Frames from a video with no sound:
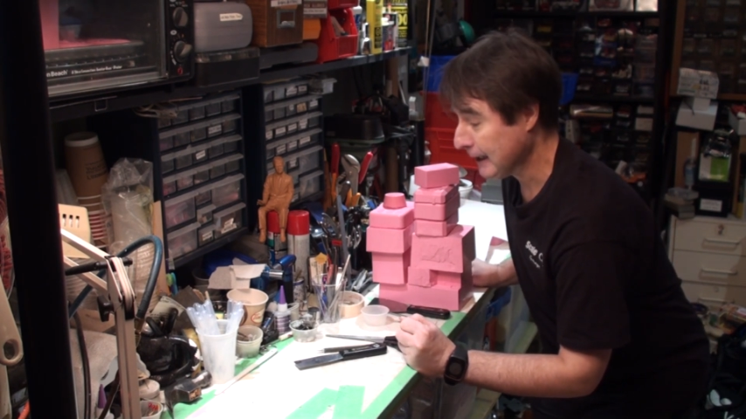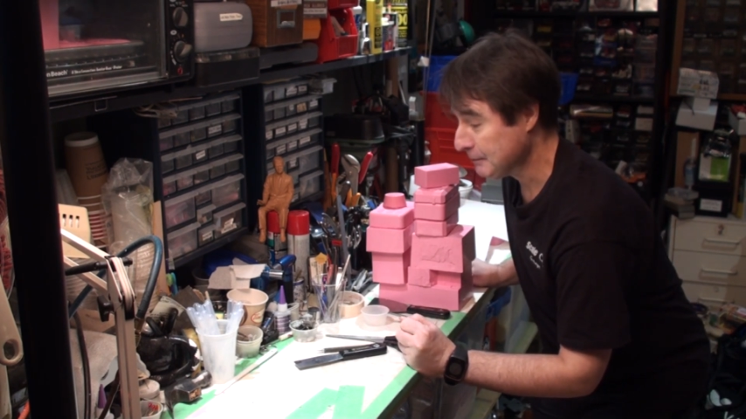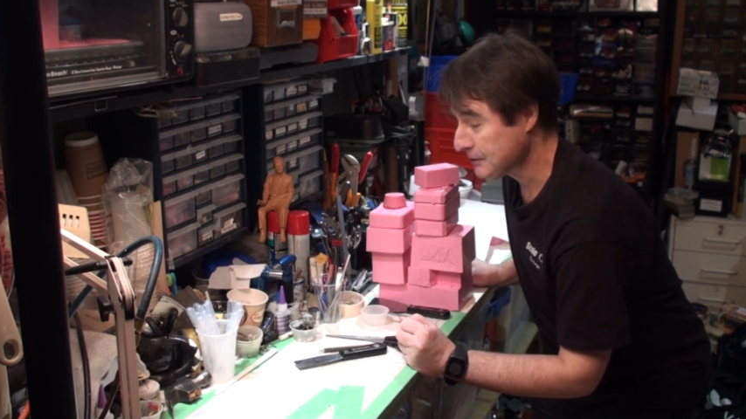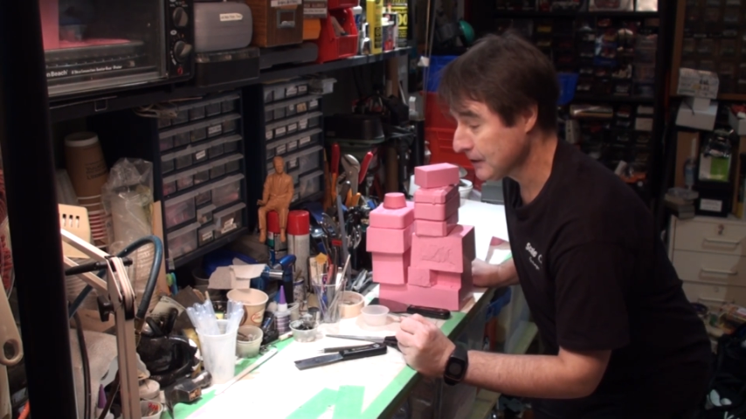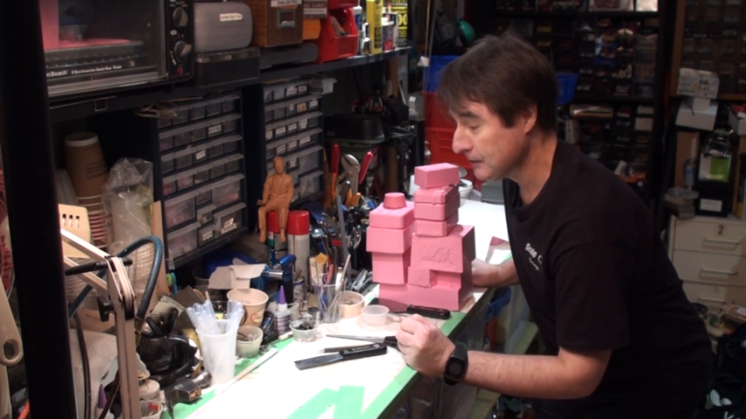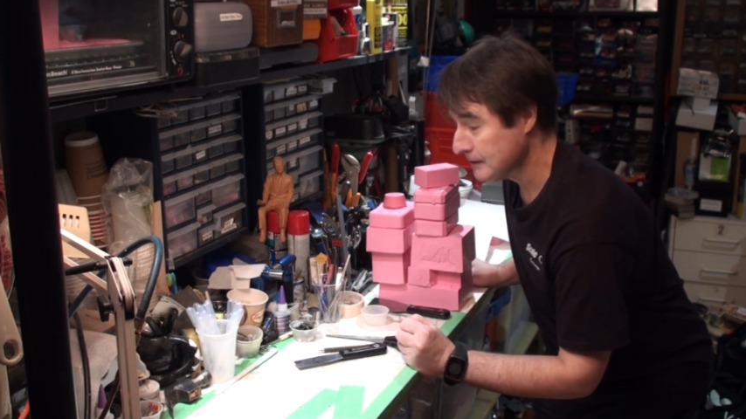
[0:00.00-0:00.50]

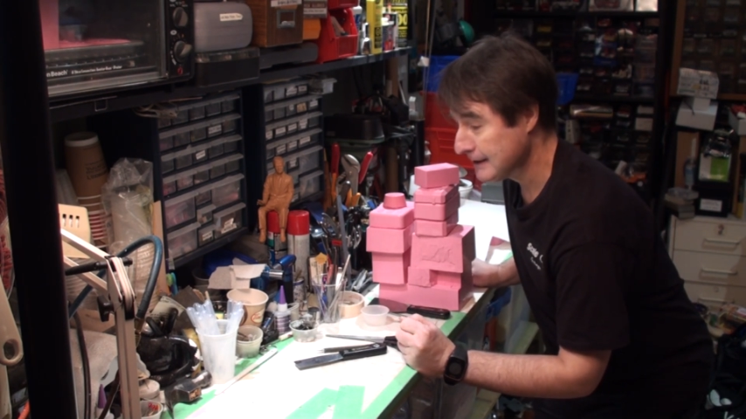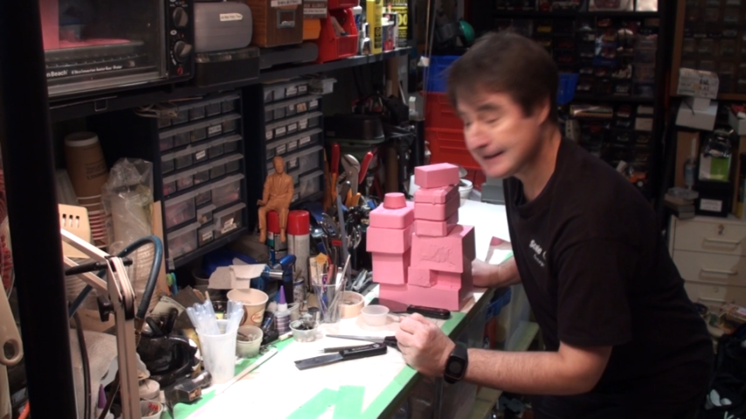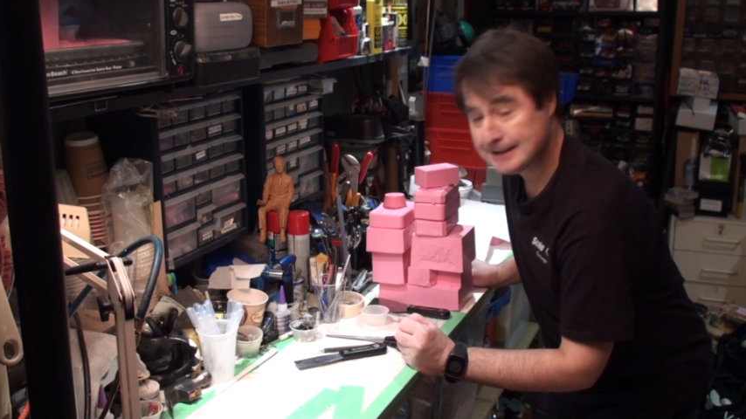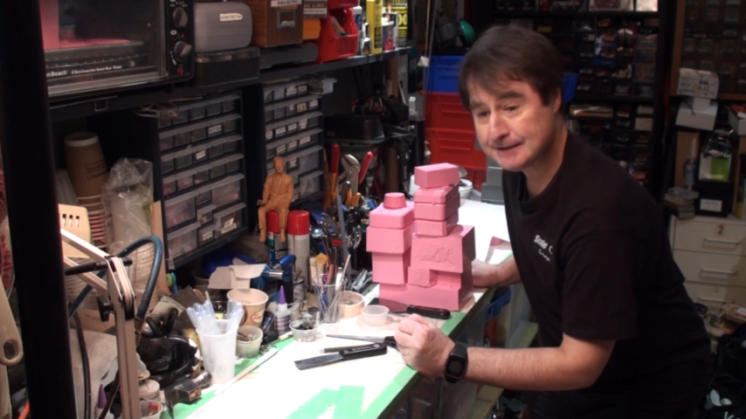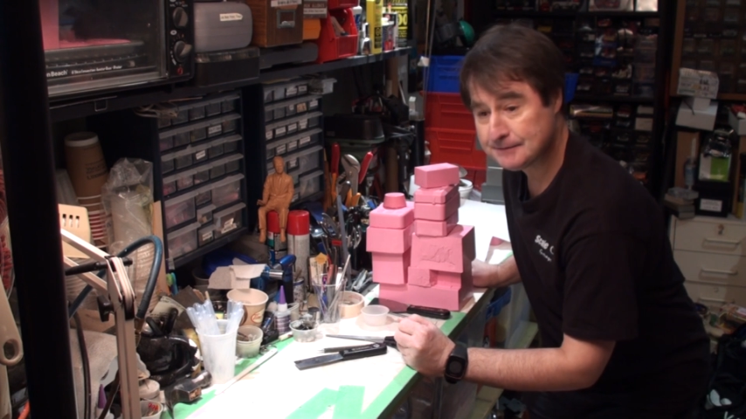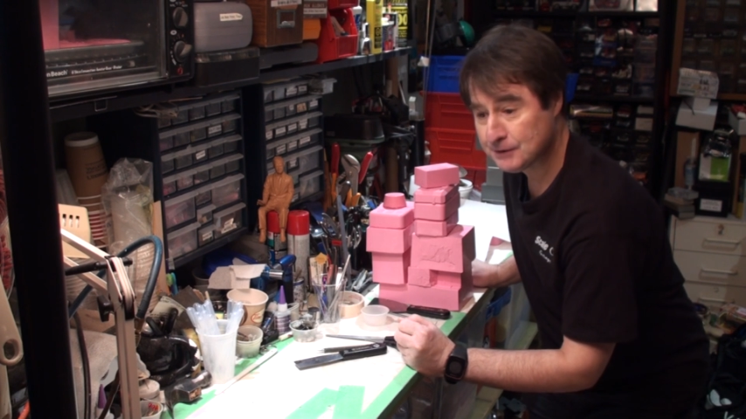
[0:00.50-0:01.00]
episode
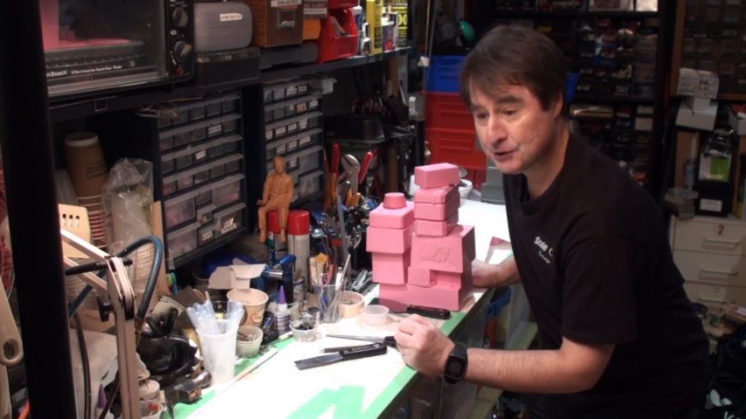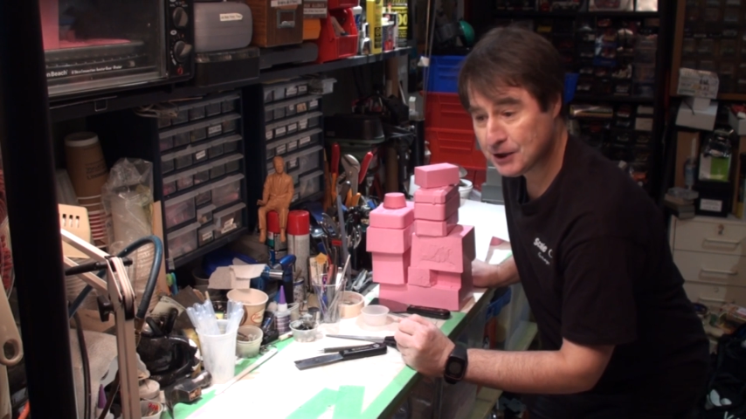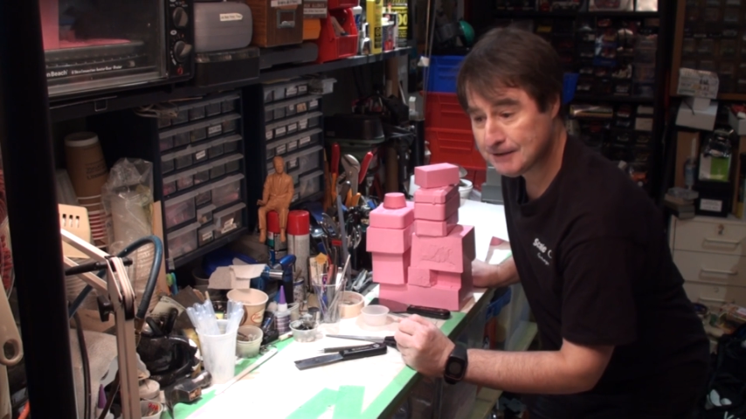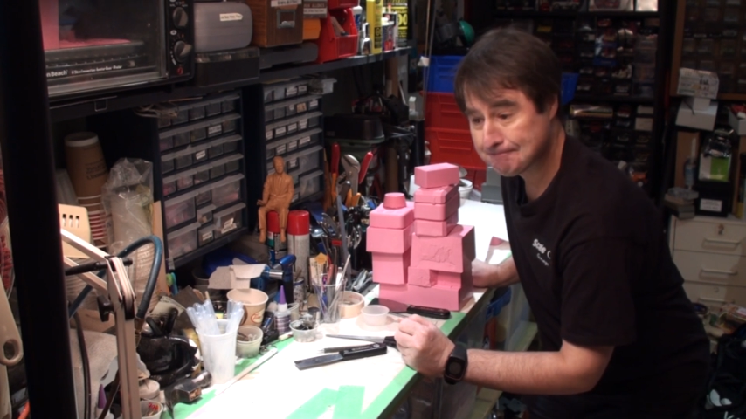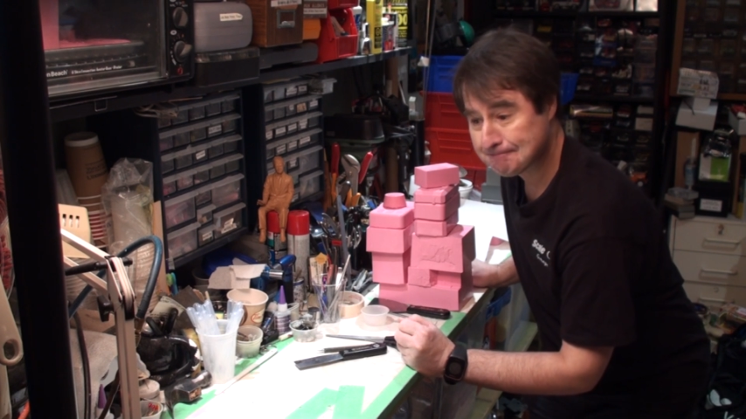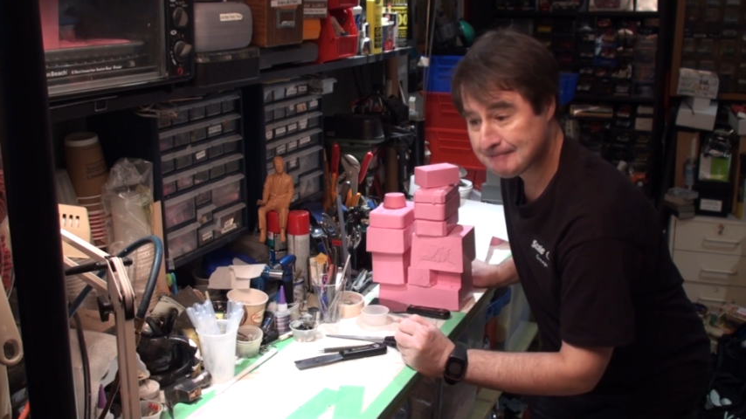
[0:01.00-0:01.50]
in the future.